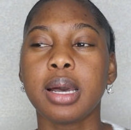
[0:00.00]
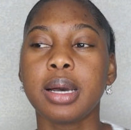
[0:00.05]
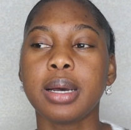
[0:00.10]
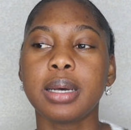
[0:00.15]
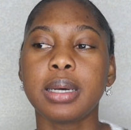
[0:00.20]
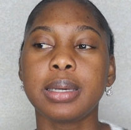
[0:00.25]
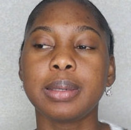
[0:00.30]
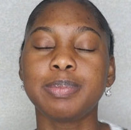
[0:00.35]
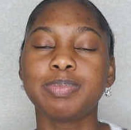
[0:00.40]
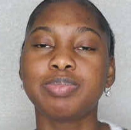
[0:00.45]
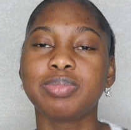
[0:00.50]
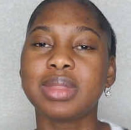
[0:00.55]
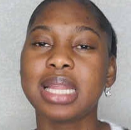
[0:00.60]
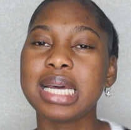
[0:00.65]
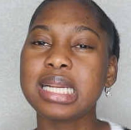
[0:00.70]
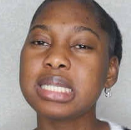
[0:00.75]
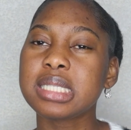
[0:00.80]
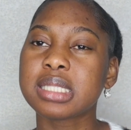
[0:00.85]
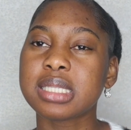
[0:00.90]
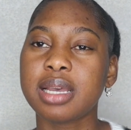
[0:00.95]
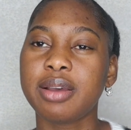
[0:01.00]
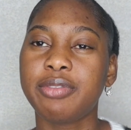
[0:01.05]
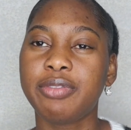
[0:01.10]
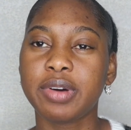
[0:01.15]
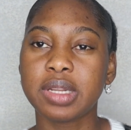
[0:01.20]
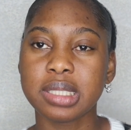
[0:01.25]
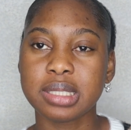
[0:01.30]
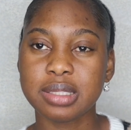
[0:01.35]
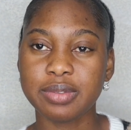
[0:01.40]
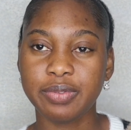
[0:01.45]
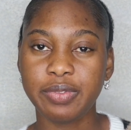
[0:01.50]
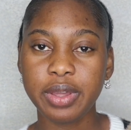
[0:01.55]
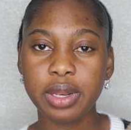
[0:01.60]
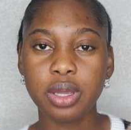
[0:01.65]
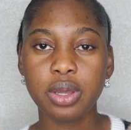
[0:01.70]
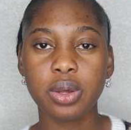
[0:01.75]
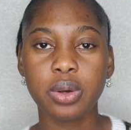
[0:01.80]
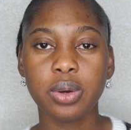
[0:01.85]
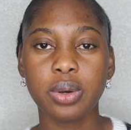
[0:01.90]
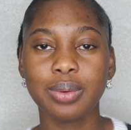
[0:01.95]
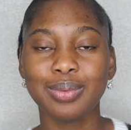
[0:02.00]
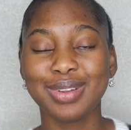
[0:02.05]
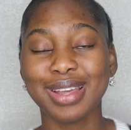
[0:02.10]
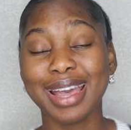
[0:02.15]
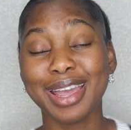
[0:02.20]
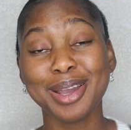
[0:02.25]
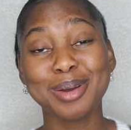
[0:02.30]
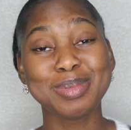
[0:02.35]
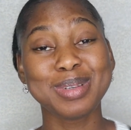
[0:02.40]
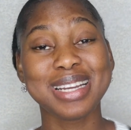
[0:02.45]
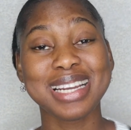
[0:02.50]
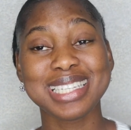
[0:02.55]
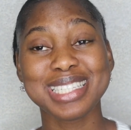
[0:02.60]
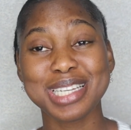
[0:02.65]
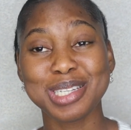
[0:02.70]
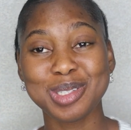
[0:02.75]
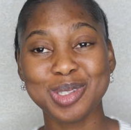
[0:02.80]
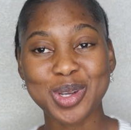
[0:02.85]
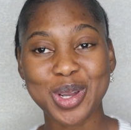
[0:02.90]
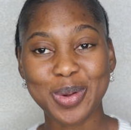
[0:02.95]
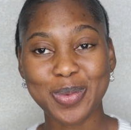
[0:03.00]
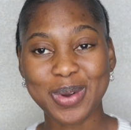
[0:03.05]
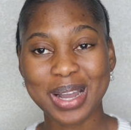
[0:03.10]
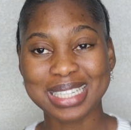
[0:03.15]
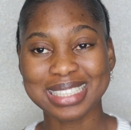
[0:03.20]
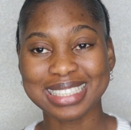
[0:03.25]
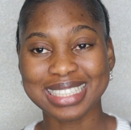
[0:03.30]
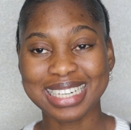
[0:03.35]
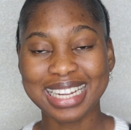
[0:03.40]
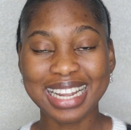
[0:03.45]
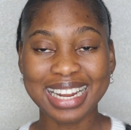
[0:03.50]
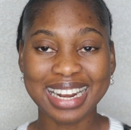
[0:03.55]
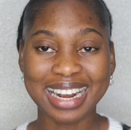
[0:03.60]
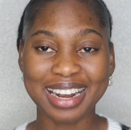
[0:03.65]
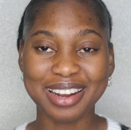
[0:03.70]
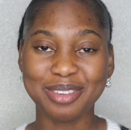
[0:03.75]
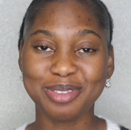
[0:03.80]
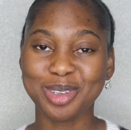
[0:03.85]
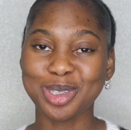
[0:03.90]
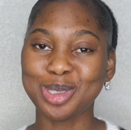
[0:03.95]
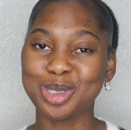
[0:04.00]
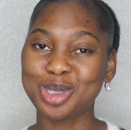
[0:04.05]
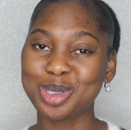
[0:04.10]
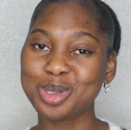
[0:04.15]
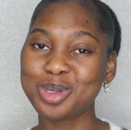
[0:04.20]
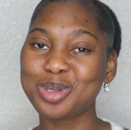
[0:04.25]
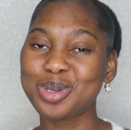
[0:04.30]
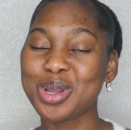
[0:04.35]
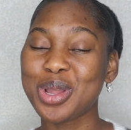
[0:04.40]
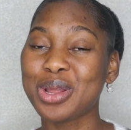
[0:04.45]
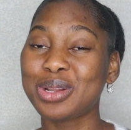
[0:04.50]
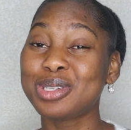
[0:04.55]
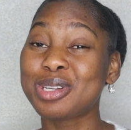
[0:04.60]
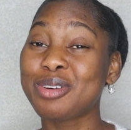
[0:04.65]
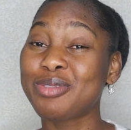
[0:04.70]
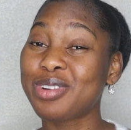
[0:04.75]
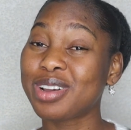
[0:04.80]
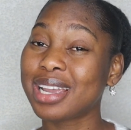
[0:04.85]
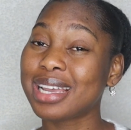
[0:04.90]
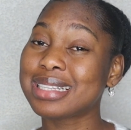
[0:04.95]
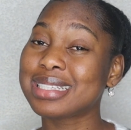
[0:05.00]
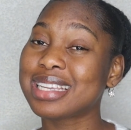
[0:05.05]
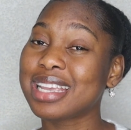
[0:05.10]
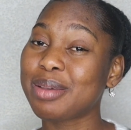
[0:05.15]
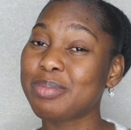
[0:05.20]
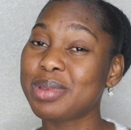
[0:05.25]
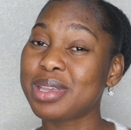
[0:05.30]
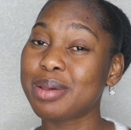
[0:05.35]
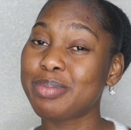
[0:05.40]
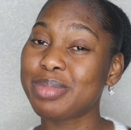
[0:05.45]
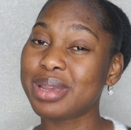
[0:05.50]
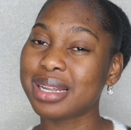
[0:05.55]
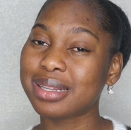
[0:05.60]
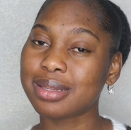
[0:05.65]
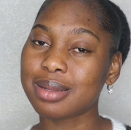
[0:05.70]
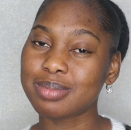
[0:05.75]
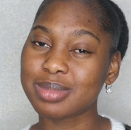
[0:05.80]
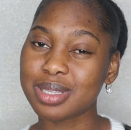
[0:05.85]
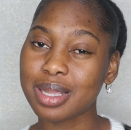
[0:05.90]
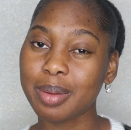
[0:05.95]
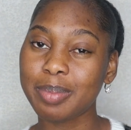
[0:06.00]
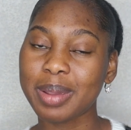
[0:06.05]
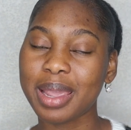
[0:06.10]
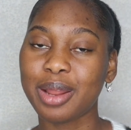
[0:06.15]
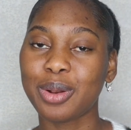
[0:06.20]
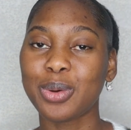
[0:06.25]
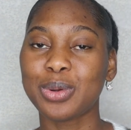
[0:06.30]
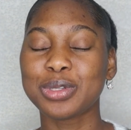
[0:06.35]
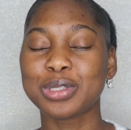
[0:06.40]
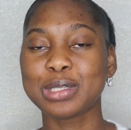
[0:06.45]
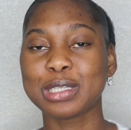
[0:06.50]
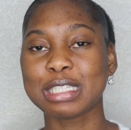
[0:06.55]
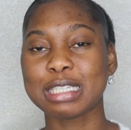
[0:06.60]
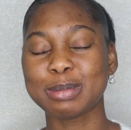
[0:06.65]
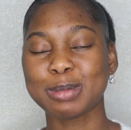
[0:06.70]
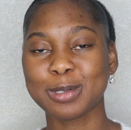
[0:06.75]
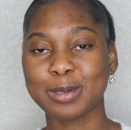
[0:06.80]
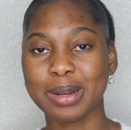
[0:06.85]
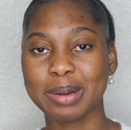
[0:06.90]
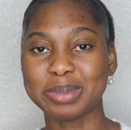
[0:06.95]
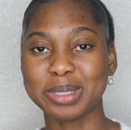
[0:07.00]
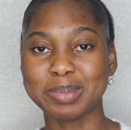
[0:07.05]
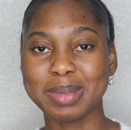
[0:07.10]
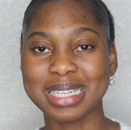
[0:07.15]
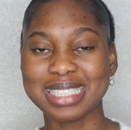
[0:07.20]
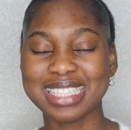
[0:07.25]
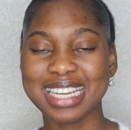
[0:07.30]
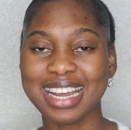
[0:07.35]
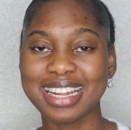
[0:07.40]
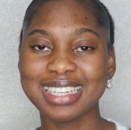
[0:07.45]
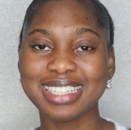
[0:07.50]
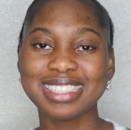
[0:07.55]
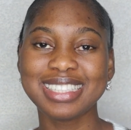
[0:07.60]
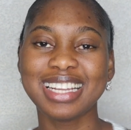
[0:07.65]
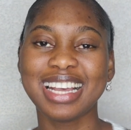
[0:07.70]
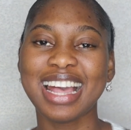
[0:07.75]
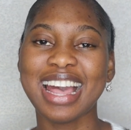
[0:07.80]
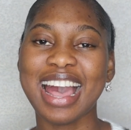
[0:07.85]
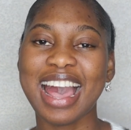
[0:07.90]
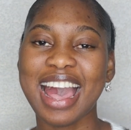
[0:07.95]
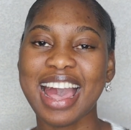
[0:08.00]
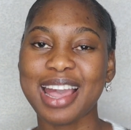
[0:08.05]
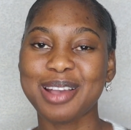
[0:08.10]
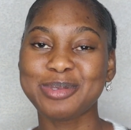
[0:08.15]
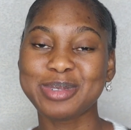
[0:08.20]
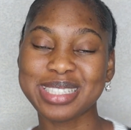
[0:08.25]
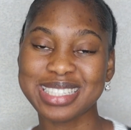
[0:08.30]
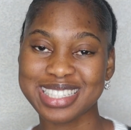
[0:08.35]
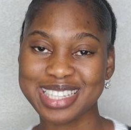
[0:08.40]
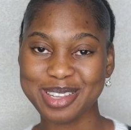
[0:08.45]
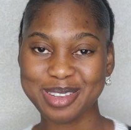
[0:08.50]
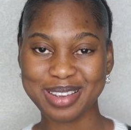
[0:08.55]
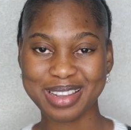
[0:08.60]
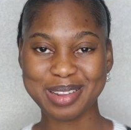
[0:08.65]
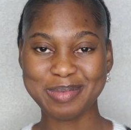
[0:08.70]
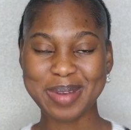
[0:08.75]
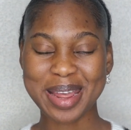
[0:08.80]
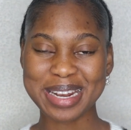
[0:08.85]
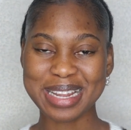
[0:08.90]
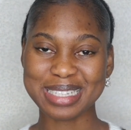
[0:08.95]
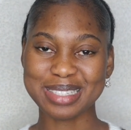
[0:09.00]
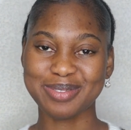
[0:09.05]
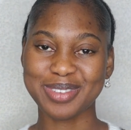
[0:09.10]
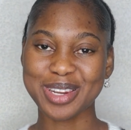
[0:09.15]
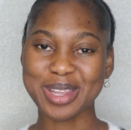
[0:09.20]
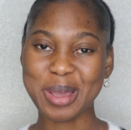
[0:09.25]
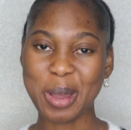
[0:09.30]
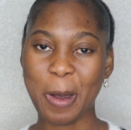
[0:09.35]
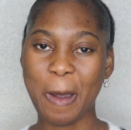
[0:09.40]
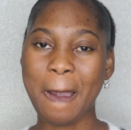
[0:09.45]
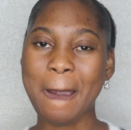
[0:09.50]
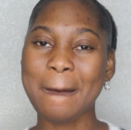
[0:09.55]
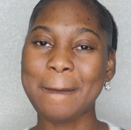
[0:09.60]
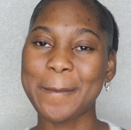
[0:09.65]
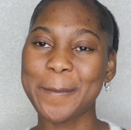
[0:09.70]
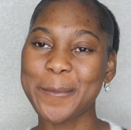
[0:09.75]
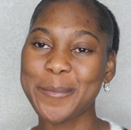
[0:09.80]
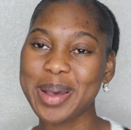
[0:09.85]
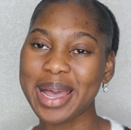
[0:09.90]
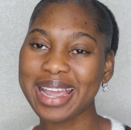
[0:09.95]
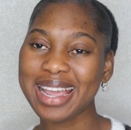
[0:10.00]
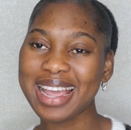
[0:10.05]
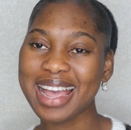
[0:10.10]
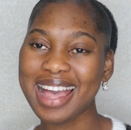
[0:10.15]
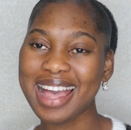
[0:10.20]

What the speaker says: That is it for this video. I hope you guys enjoyed watching it, and if you do, don't forget to give me a big thumbs up and also subscribe to my channel. I will see you in my next video. Bye